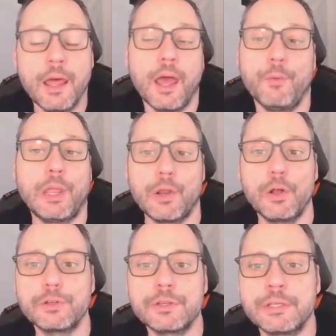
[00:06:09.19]
And we can
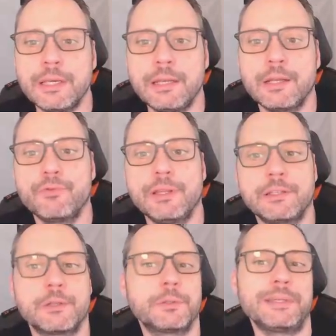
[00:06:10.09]
also see that
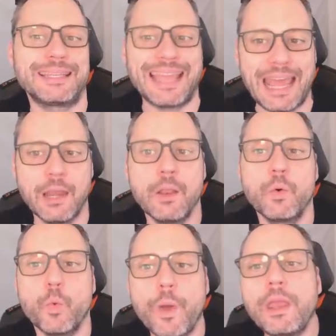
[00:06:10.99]
ReleaseOps is again
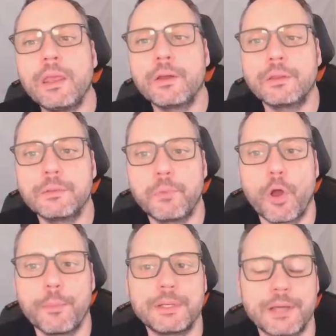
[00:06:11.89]
waiting on the
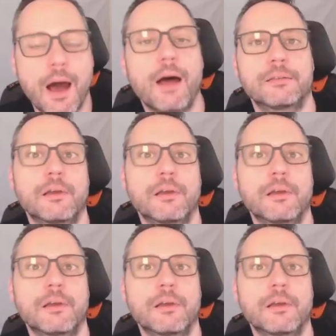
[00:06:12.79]
deployment task,